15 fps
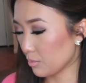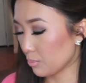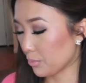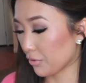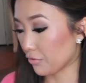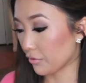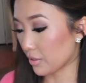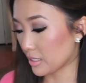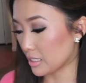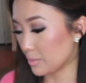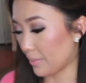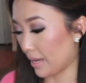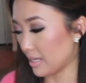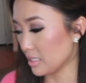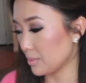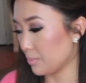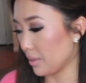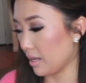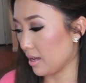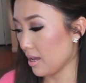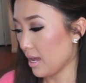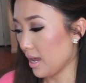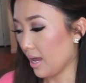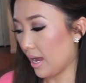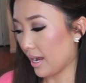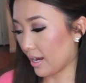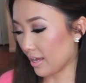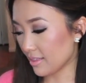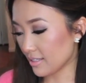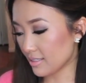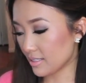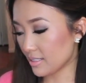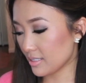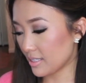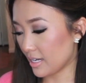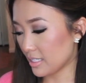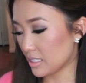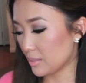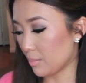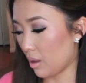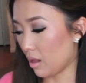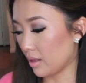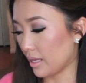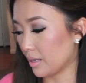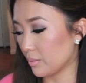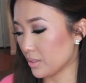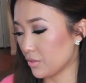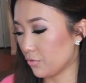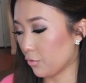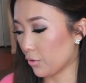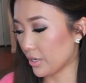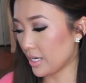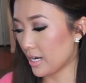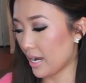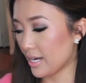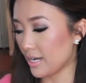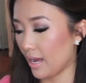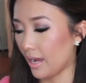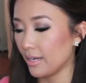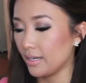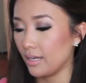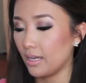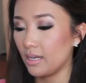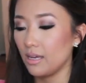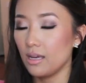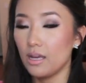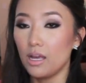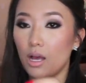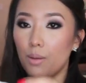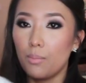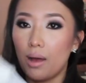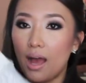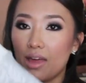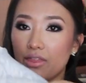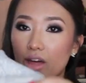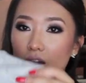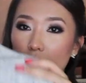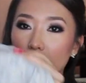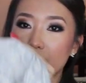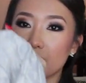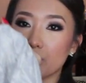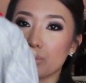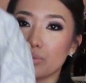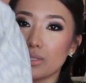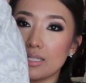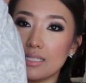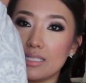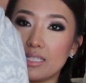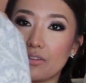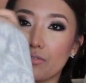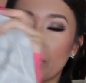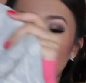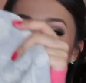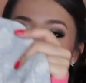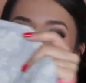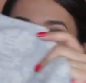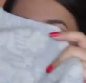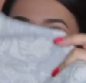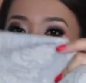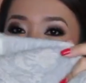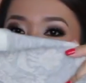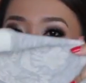prefer to spend, but I got this in a size small and it was $49.90, but I thought it was just really different. It's like kind of